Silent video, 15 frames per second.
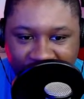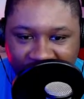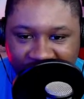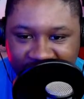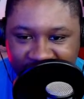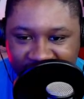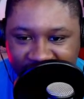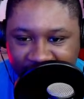
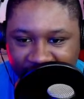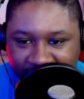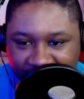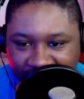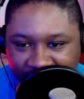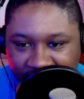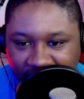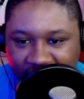Yes, it's a blue
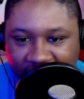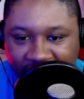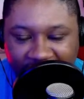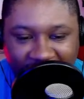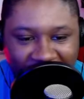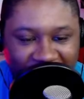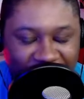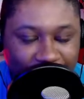rune, and
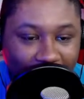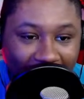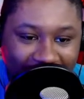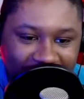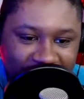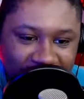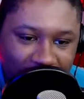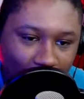I've been trying
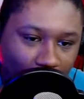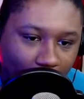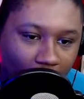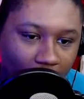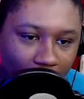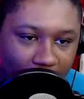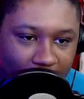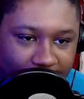so
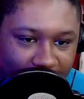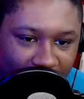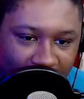hard